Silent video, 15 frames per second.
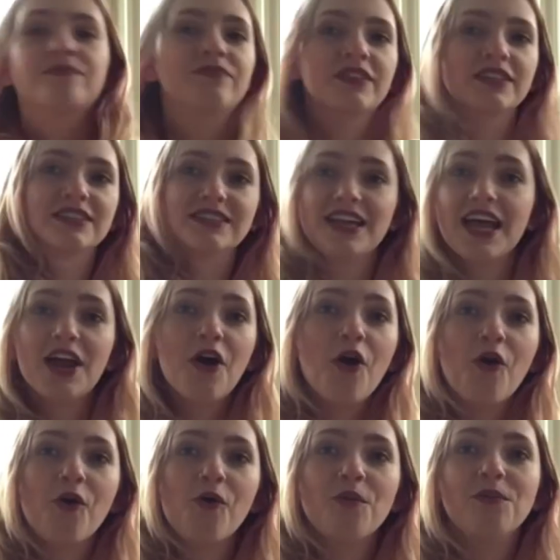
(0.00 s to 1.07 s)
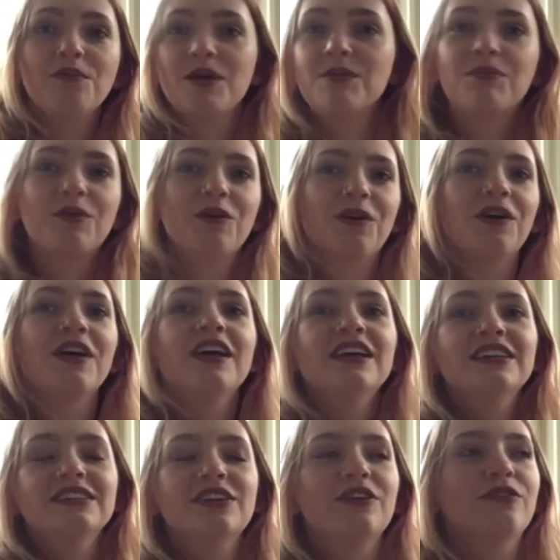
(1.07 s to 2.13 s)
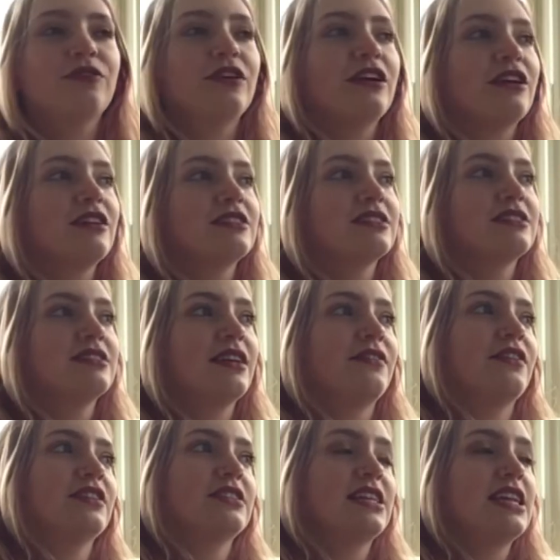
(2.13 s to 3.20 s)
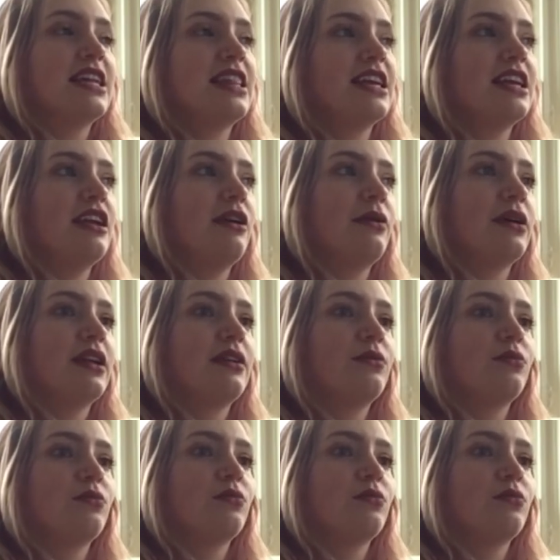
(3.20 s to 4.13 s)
stay-at-home people. So if there's anything you would